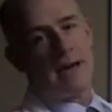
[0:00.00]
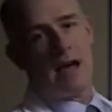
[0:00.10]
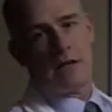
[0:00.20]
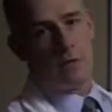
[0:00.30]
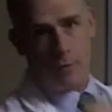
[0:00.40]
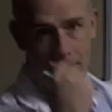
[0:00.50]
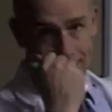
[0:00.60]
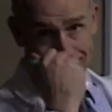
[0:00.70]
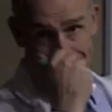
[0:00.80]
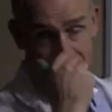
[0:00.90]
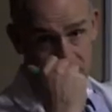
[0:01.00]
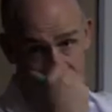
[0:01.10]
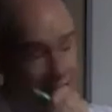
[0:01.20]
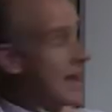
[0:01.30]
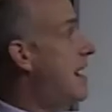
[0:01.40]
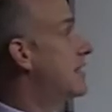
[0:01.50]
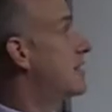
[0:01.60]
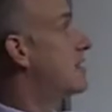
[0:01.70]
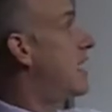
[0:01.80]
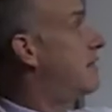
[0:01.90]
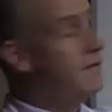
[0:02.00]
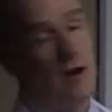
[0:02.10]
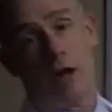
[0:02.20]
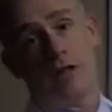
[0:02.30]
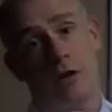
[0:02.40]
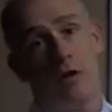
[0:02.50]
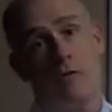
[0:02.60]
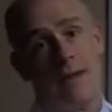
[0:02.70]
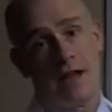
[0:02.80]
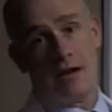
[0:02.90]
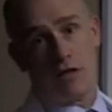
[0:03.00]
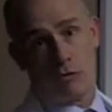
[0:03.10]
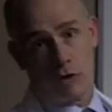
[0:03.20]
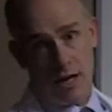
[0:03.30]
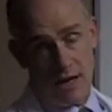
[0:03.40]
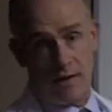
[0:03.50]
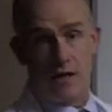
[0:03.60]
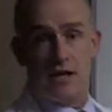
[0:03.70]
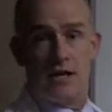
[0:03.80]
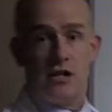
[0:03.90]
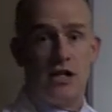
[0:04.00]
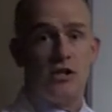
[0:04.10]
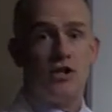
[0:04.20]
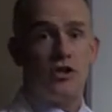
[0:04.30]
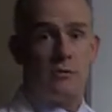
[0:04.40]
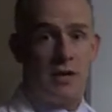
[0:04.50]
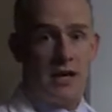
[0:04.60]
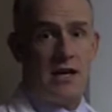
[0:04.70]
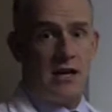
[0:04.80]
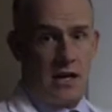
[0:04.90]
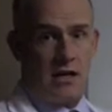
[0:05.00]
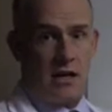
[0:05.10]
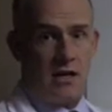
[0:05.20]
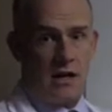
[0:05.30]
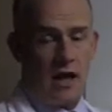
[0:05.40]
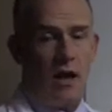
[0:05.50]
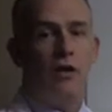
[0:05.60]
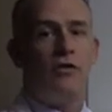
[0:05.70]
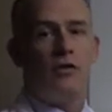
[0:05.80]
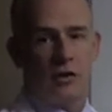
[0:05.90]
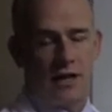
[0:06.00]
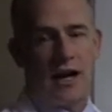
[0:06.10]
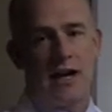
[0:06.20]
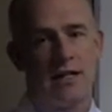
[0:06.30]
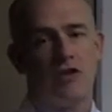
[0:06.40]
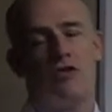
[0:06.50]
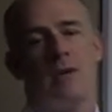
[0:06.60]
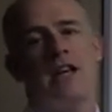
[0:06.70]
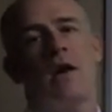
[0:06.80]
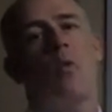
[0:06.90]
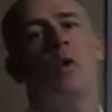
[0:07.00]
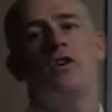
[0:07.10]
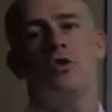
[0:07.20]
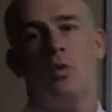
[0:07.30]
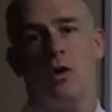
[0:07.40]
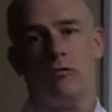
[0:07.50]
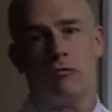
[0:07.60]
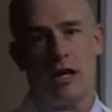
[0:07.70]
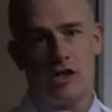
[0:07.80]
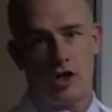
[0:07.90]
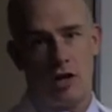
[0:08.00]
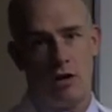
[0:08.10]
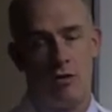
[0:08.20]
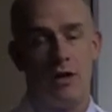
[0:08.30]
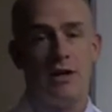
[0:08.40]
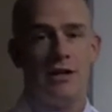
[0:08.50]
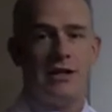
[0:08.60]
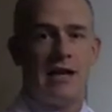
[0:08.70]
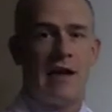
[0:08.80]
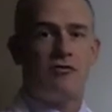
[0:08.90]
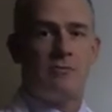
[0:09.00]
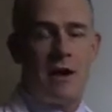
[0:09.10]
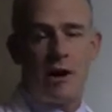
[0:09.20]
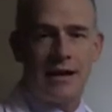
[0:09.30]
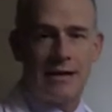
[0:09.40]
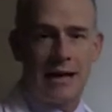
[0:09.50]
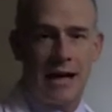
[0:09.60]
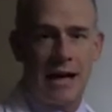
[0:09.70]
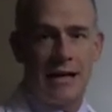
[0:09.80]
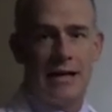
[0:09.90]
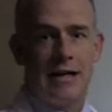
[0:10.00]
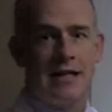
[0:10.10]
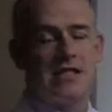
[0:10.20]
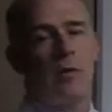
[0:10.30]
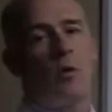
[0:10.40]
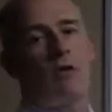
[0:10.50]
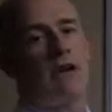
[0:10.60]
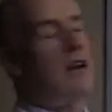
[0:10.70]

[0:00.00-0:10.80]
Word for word: amount of omega-6 fatty acids and very little omega-3. These should be, in a healthful diet, they should be in a 1-to-1 ratio. In the average American diet, it's somewhere